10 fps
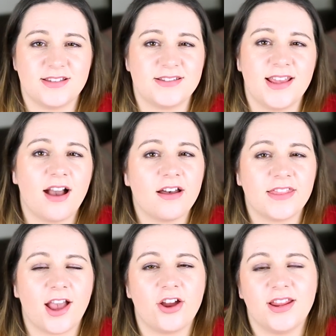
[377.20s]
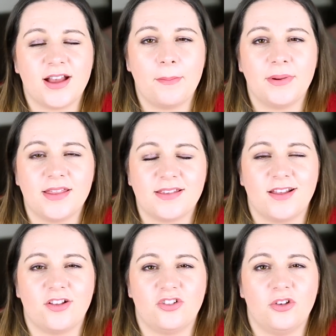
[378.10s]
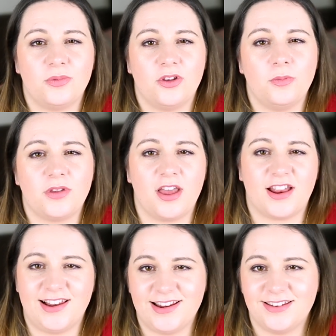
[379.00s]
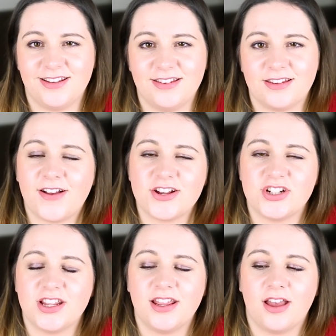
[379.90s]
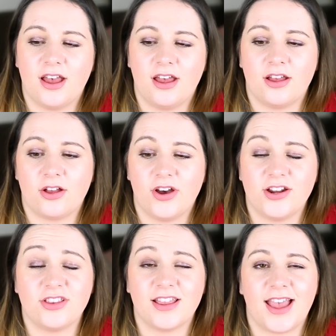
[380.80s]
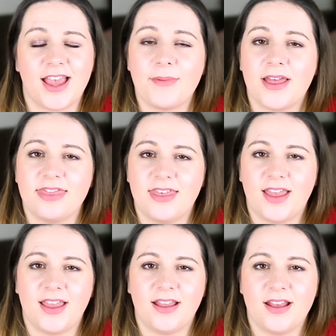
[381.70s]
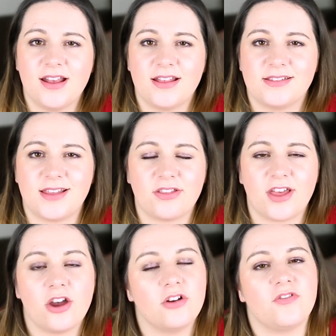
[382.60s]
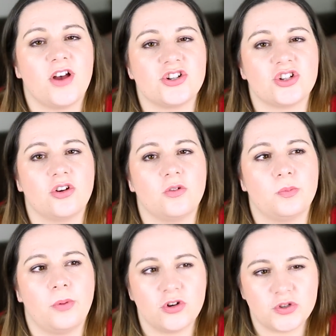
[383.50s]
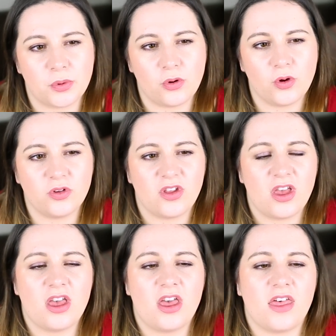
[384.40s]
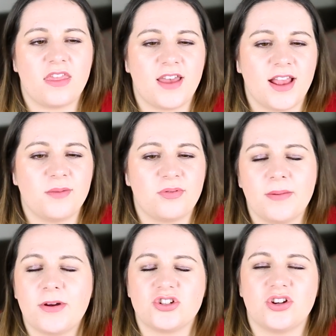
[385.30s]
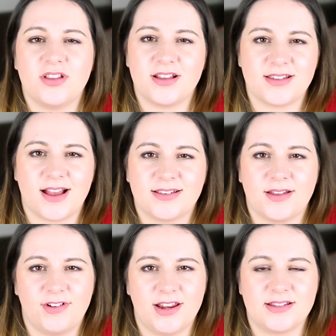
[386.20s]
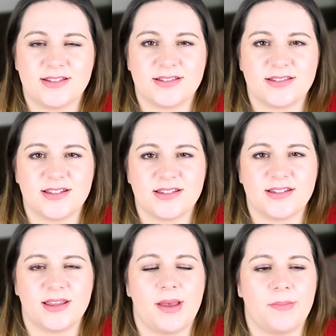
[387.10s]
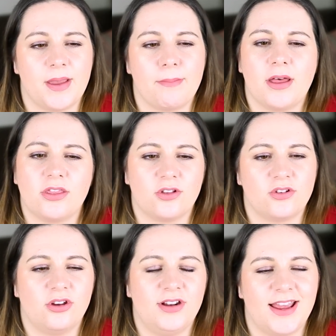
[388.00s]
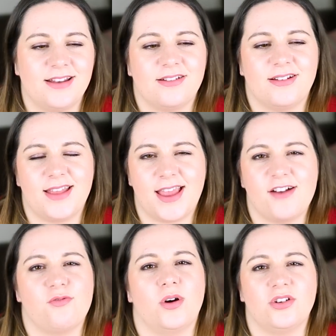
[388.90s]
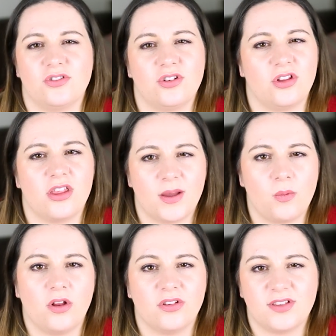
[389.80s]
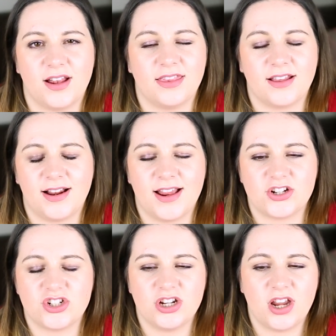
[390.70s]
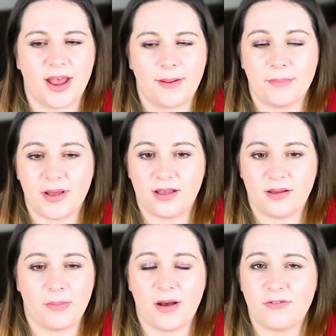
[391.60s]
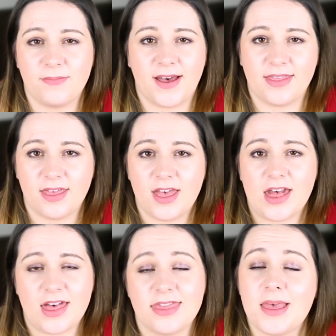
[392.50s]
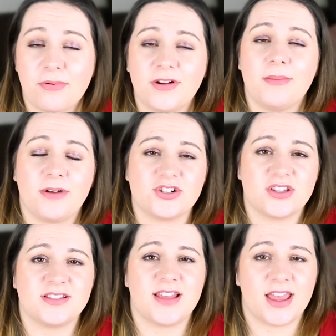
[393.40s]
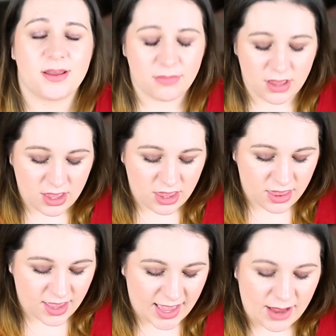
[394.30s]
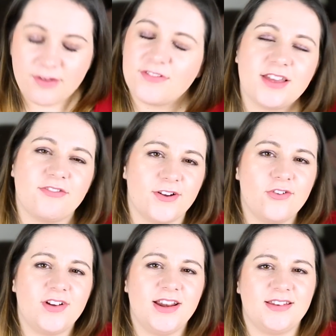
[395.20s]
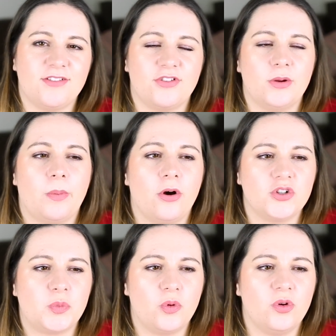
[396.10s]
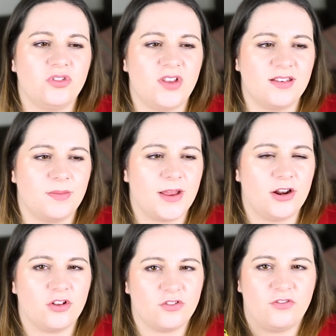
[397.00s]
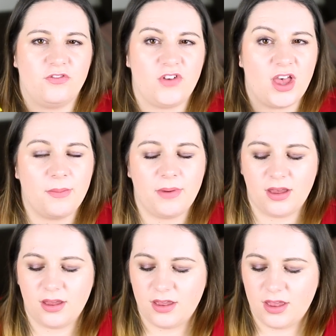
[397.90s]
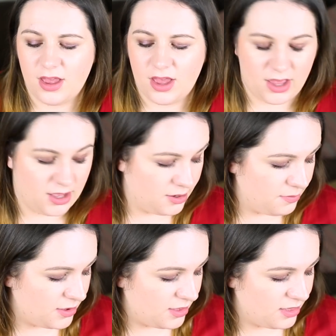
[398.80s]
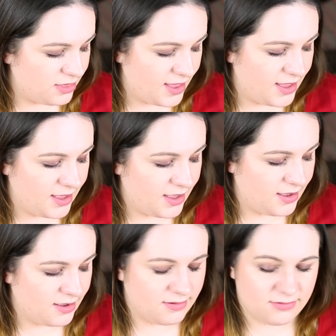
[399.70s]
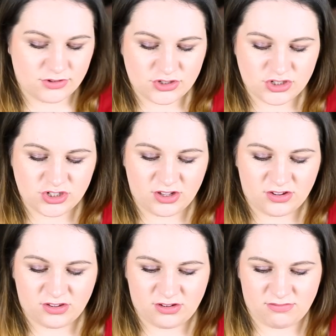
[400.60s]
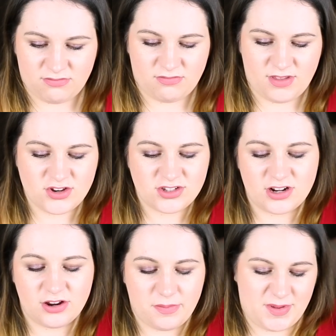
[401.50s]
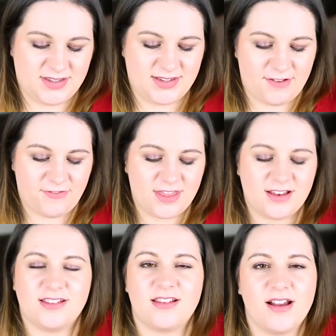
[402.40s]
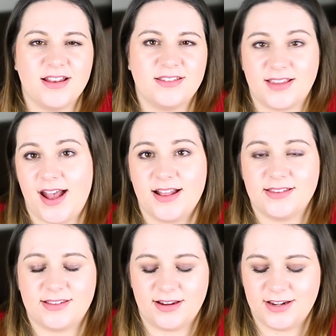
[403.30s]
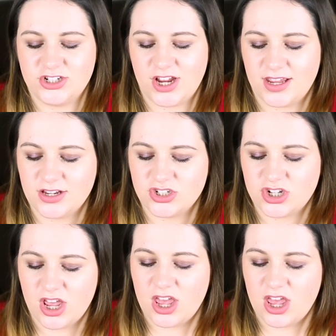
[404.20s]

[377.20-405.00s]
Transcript: Disney aren't the only company that sells Tsum Tsums, and Clinton's have actually uh, got in on the game and they sell their own version called Posh Paws. They pretty much do the exact same releases as Disney, maybe a month or two later, and they have one or two that they won't sell in the collection. Um, but apart from that, they're pretty much the same. However, they feel really different. Posh Paws tend to be a lot firmer. Um, they just they're just a bit stiffer, the designs can slightly change.